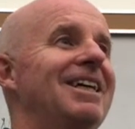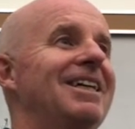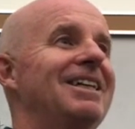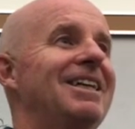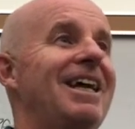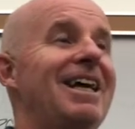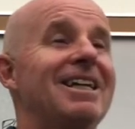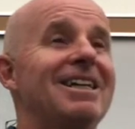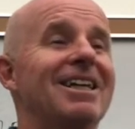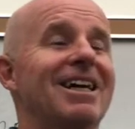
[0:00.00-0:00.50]

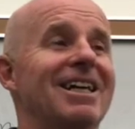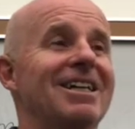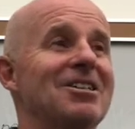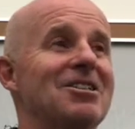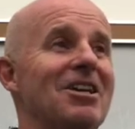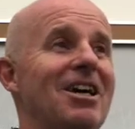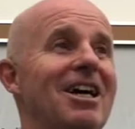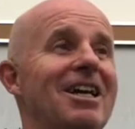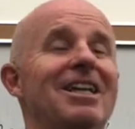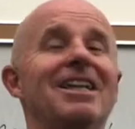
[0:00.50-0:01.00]

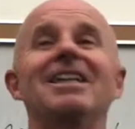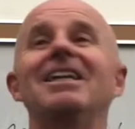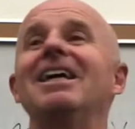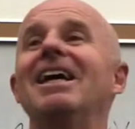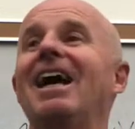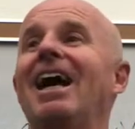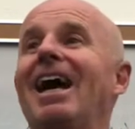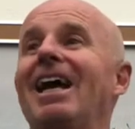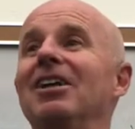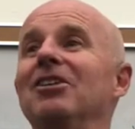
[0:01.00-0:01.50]
headlines on it
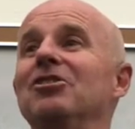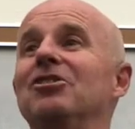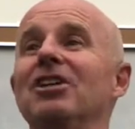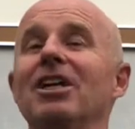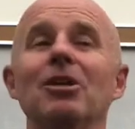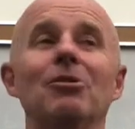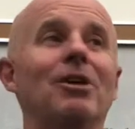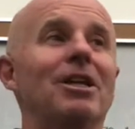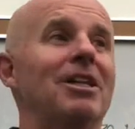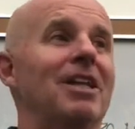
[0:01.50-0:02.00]
and
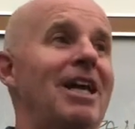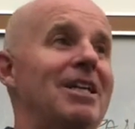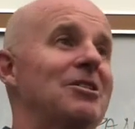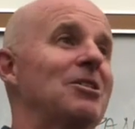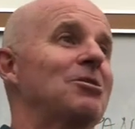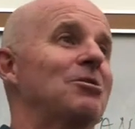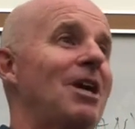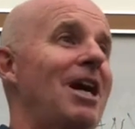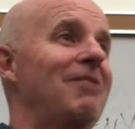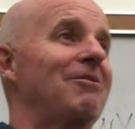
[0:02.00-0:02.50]
generate lots
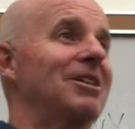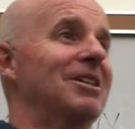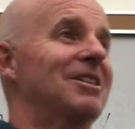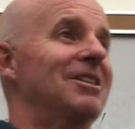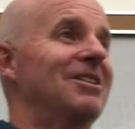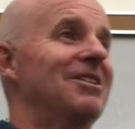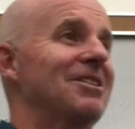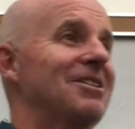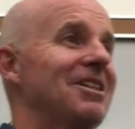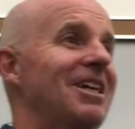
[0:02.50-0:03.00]
of traffic
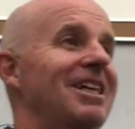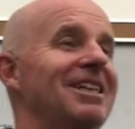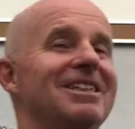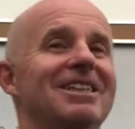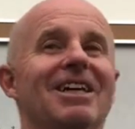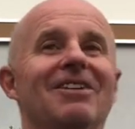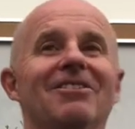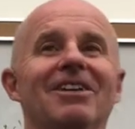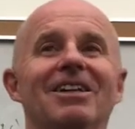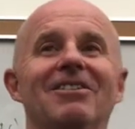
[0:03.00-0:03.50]
to their site
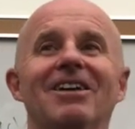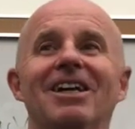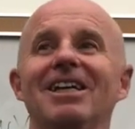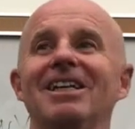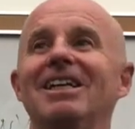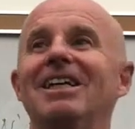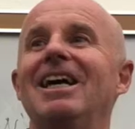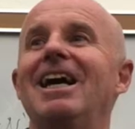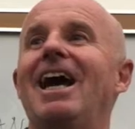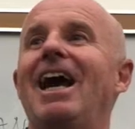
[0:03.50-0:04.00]
that way, right?
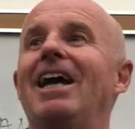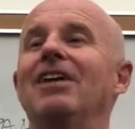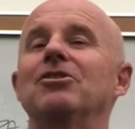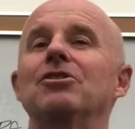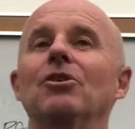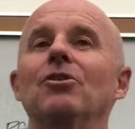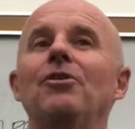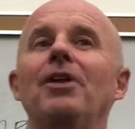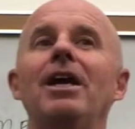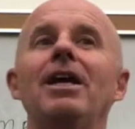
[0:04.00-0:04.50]
And
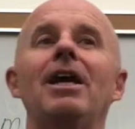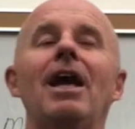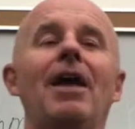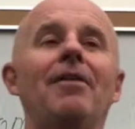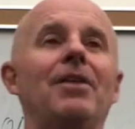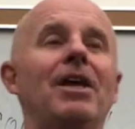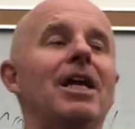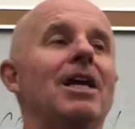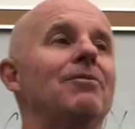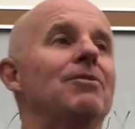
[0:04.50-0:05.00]
so they
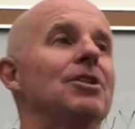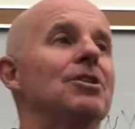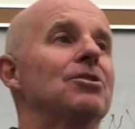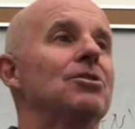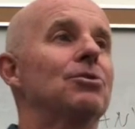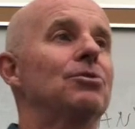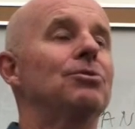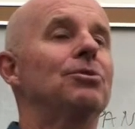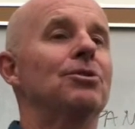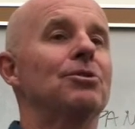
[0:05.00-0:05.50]
have these
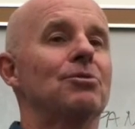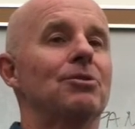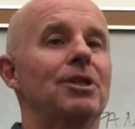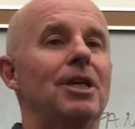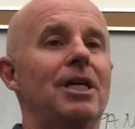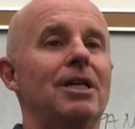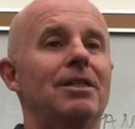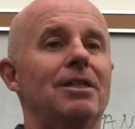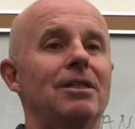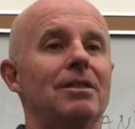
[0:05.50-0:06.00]
tools where
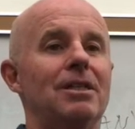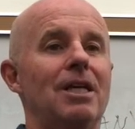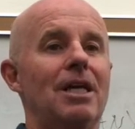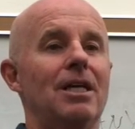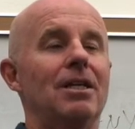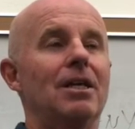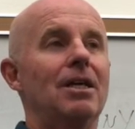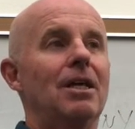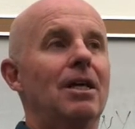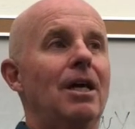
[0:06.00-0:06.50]
they can
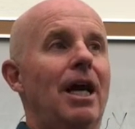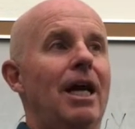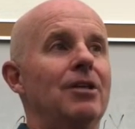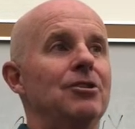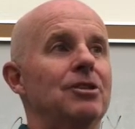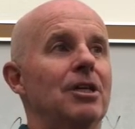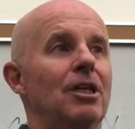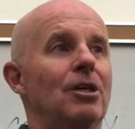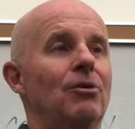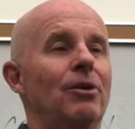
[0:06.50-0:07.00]
take and
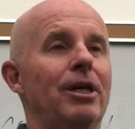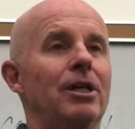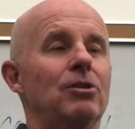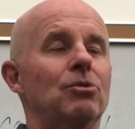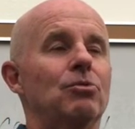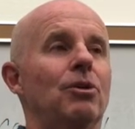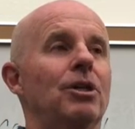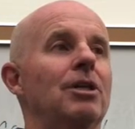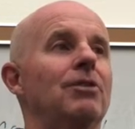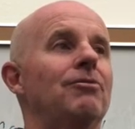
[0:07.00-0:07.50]
generate
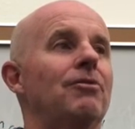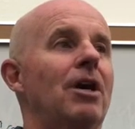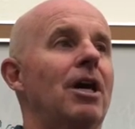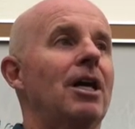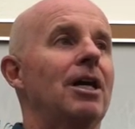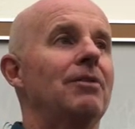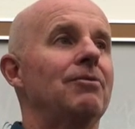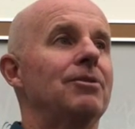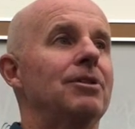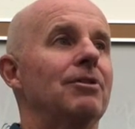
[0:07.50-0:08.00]

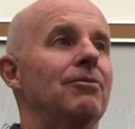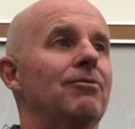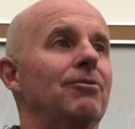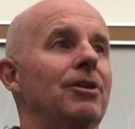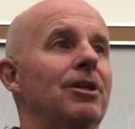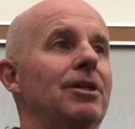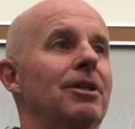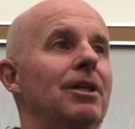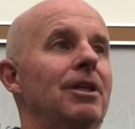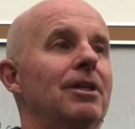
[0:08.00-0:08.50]
25
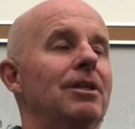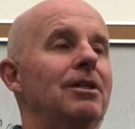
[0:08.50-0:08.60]
different